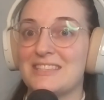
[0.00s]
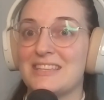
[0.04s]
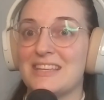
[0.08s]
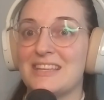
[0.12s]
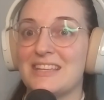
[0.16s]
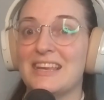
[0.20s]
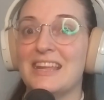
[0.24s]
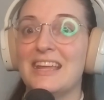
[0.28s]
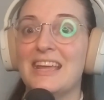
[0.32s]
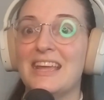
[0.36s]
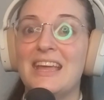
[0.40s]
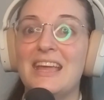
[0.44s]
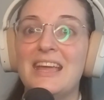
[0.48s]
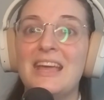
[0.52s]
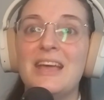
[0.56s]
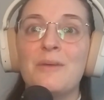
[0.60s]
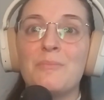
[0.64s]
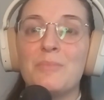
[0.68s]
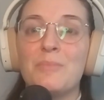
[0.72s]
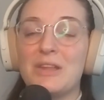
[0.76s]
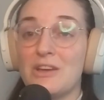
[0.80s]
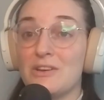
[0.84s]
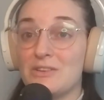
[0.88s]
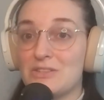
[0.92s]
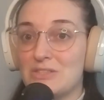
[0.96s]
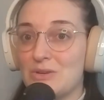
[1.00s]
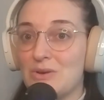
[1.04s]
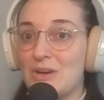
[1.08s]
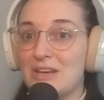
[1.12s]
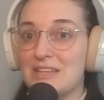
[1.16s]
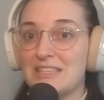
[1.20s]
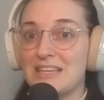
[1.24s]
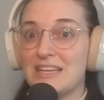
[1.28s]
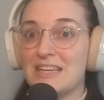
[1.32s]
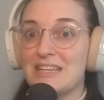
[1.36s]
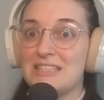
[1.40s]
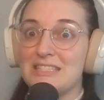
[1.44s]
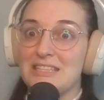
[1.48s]
But he also has
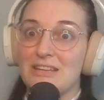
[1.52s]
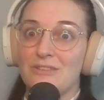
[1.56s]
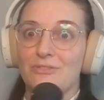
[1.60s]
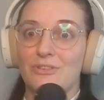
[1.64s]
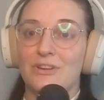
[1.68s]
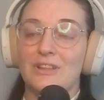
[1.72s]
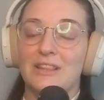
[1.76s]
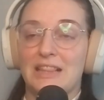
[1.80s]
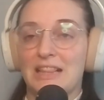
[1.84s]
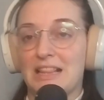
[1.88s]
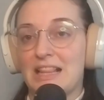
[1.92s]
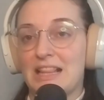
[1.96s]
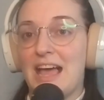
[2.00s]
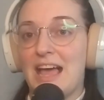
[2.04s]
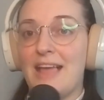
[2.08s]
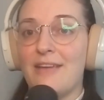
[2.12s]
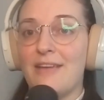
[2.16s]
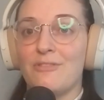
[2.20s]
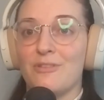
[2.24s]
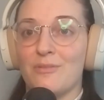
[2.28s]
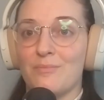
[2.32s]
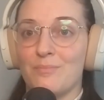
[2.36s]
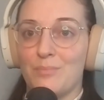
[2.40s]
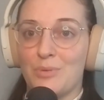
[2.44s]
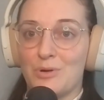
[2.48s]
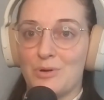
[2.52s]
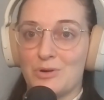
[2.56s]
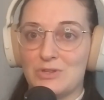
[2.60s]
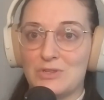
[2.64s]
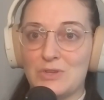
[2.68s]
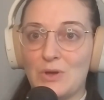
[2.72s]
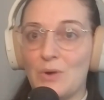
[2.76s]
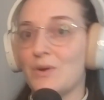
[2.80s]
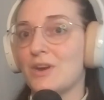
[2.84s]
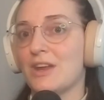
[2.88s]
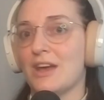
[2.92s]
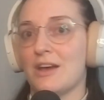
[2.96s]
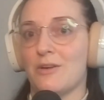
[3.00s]
like a different life and
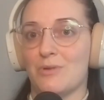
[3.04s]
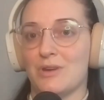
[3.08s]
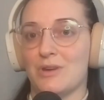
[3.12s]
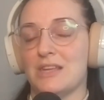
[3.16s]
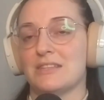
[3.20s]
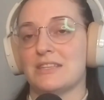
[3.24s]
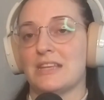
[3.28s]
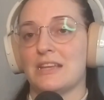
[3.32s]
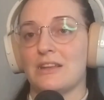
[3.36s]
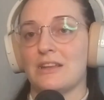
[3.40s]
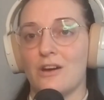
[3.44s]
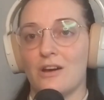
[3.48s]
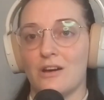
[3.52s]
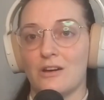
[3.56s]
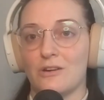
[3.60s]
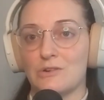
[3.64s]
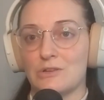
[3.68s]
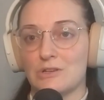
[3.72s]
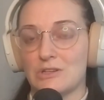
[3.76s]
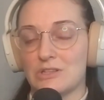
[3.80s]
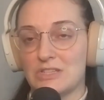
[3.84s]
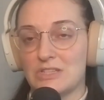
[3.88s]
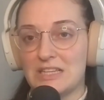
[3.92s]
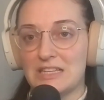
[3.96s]
persona when he's at Hogwarts.